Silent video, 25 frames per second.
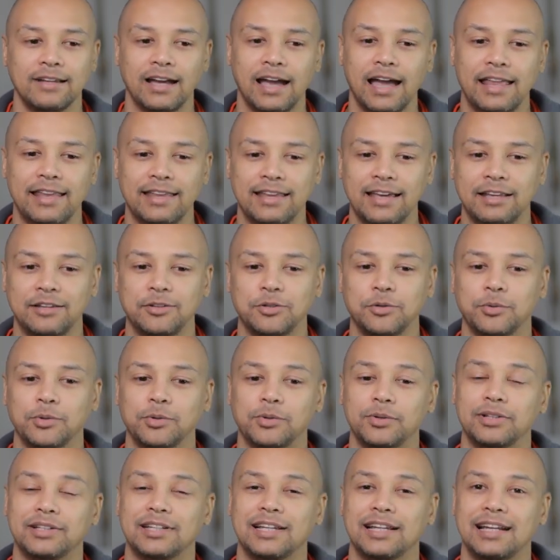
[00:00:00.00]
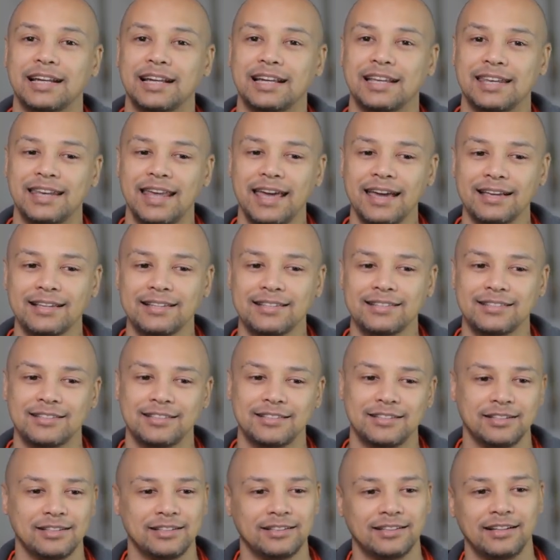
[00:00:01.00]
And then you will click
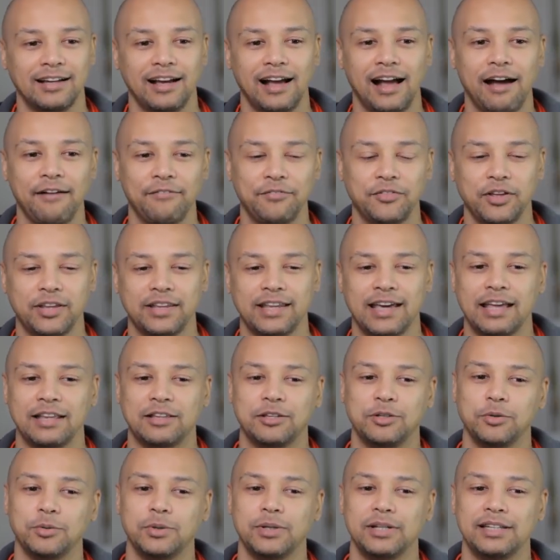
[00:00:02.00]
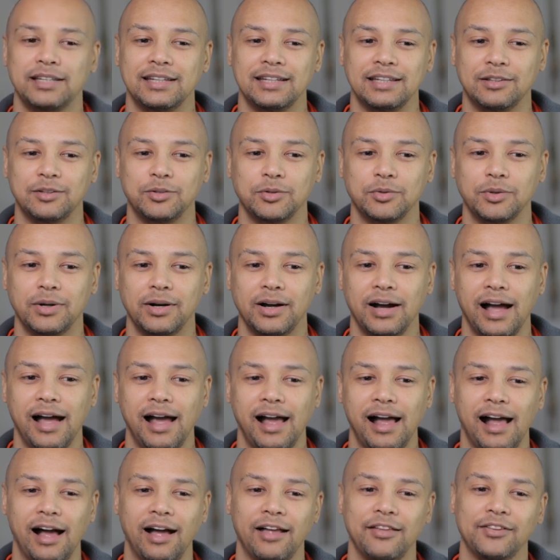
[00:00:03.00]
next. After that, you will need to
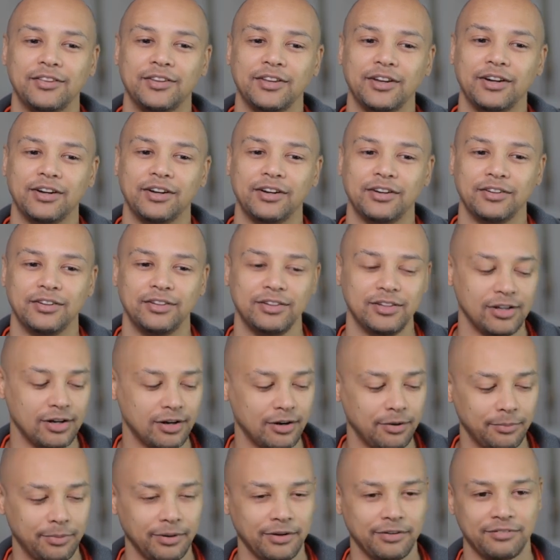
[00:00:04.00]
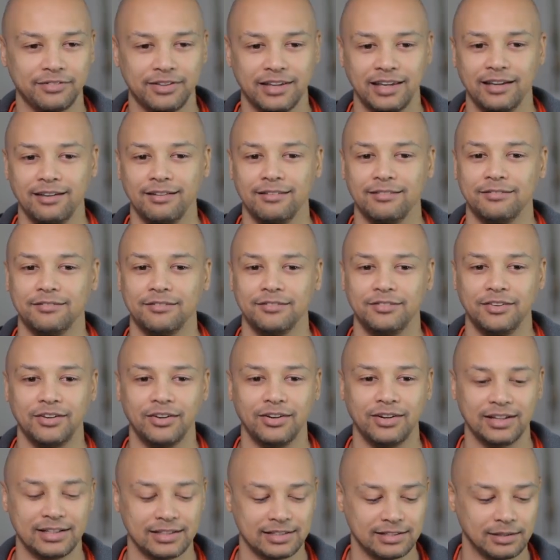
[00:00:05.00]
enter your birthday,
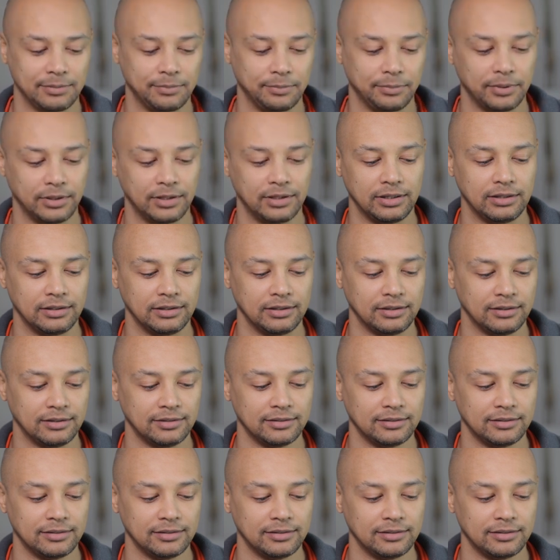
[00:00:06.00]
for example,